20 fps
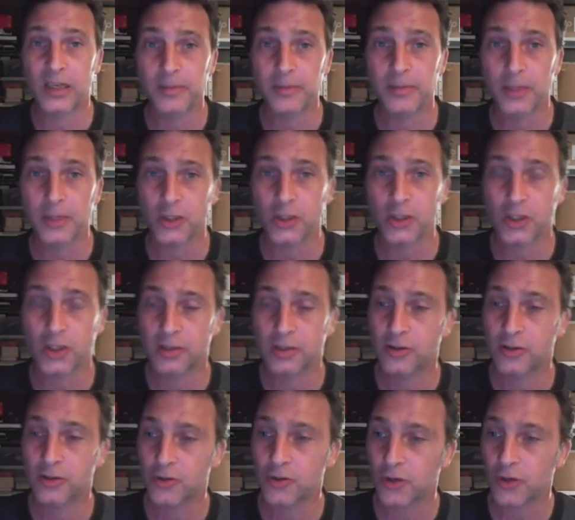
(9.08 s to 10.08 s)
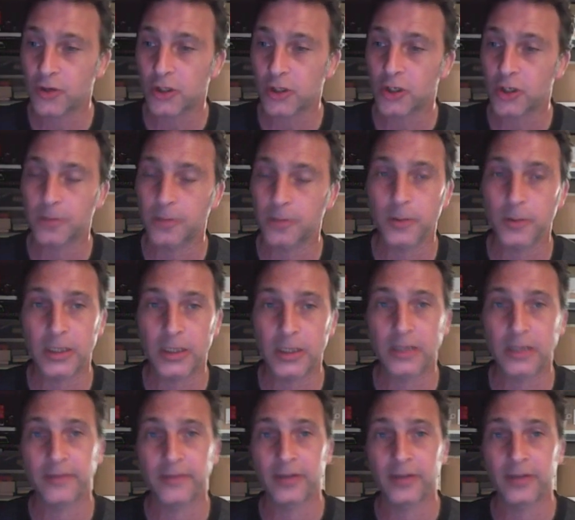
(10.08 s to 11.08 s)
much structure put
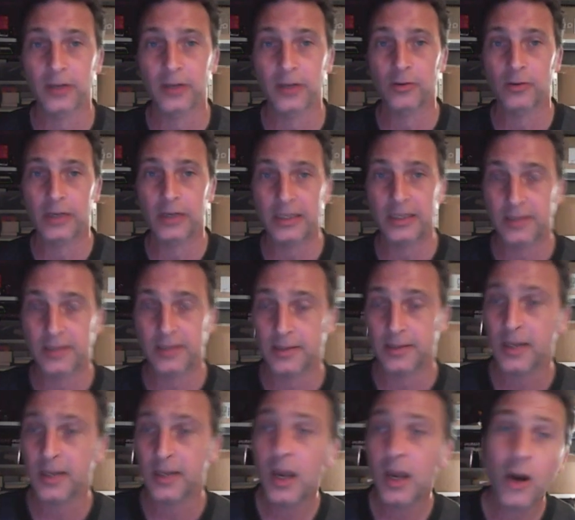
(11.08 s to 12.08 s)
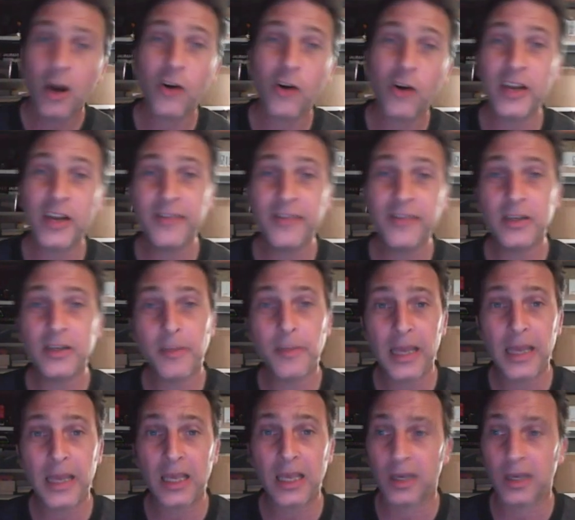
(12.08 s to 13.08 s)
into video releases or even the
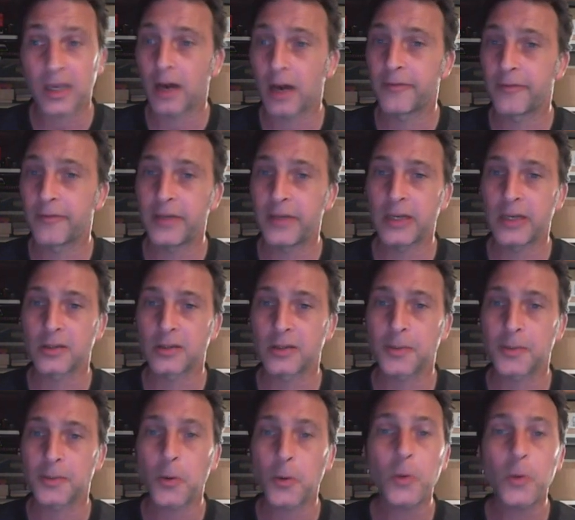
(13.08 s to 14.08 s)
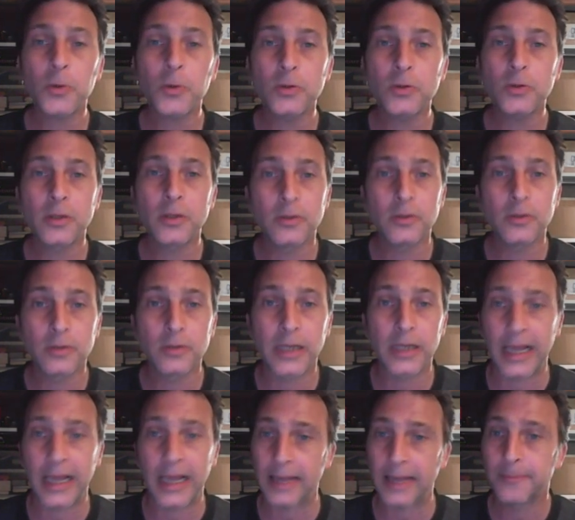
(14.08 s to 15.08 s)
making of videos. But what we're going to do
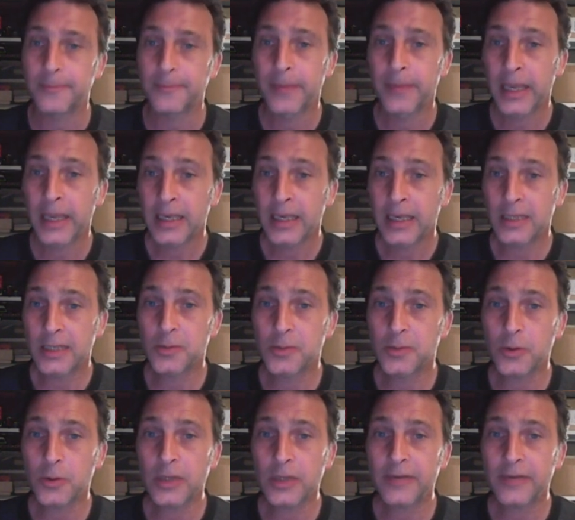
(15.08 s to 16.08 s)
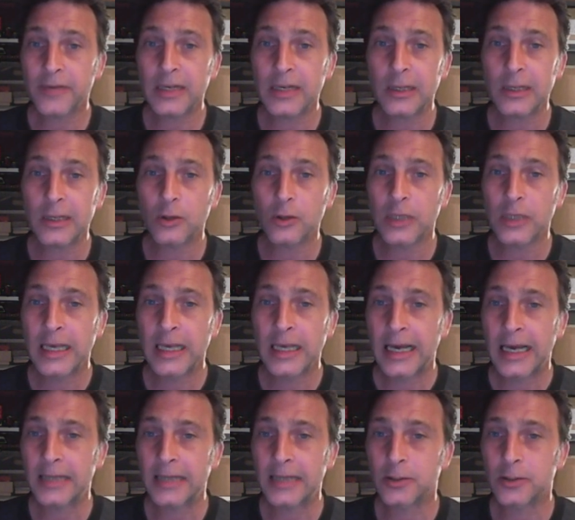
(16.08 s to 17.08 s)
today is we're going to have a little look
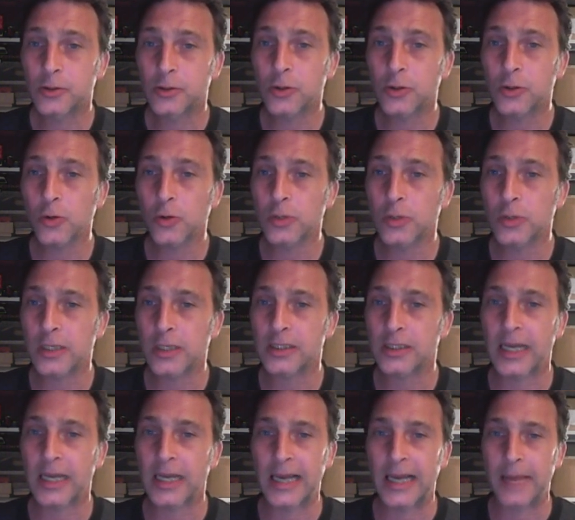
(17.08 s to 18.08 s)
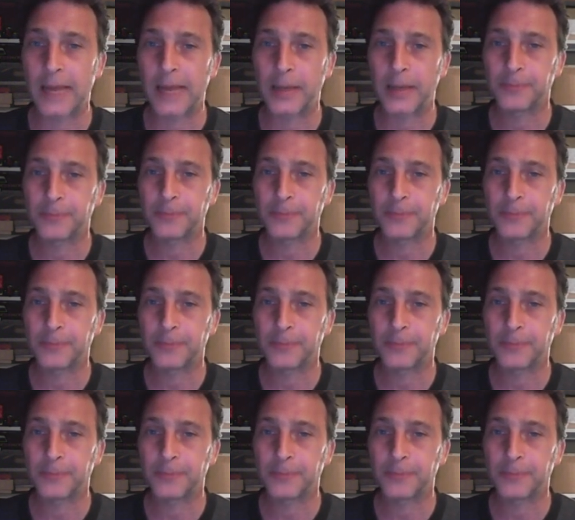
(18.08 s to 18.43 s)
at Donut Dilemma,